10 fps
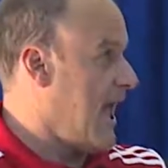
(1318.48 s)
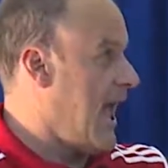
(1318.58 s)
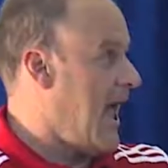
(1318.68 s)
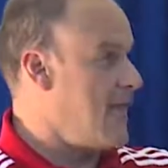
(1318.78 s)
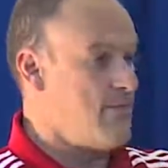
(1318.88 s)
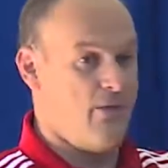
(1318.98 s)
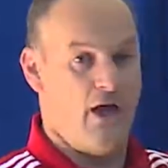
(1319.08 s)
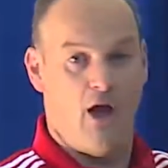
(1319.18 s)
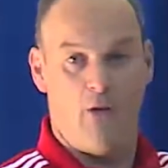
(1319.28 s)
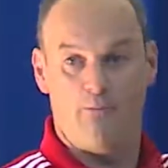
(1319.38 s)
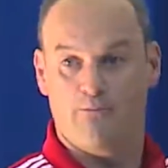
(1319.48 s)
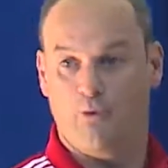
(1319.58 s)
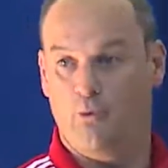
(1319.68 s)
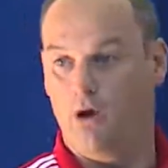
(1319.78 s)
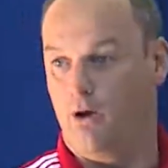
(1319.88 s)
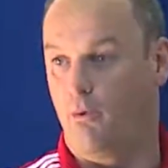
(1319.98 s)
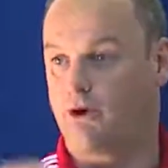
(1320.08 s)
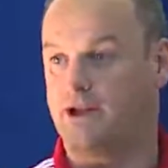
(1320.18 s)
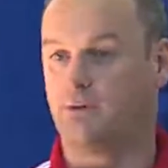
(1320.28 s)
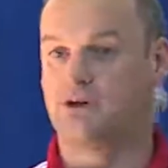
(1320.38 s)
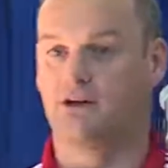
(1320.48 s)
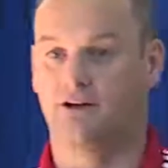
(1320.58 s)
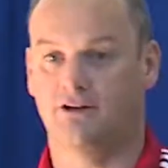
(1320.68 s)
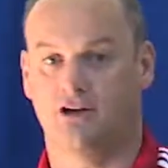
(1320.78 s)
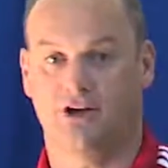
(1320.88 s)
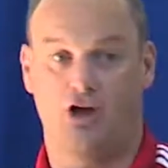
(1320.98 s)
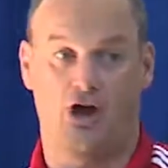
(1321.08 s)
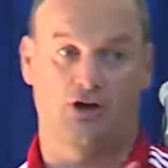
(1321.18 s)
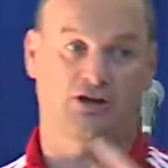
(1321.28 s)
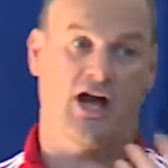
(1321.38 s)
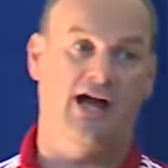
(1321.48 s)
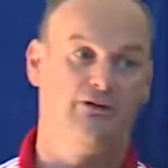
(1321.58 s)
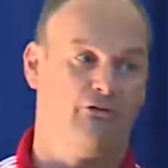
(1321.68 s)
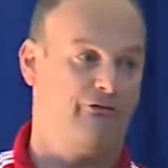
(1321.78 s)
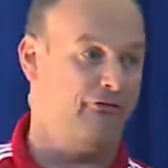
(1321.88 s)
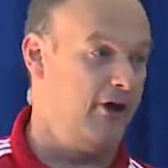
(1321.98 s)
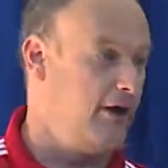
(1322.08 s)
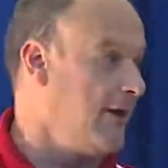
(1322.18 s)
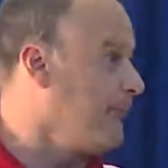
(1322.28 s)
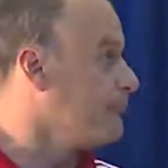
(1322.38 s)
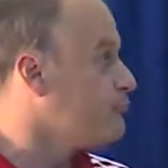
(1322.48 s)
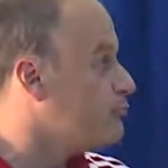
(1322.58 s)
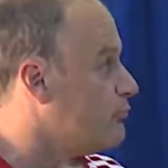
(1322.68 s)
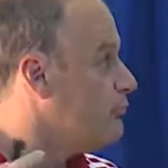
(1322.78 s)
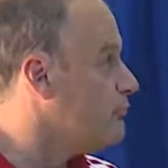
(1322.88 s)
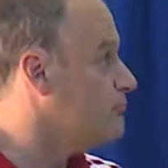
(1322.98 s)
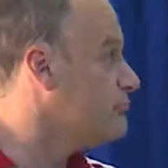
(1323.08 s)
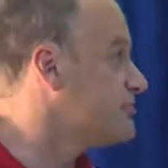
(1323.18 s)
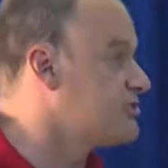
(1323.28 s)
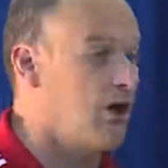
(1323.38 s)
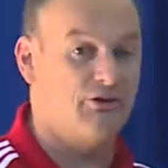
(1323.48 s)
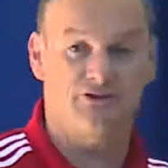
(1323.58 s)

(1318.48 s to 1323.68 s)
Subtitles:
And we are working with a kind of star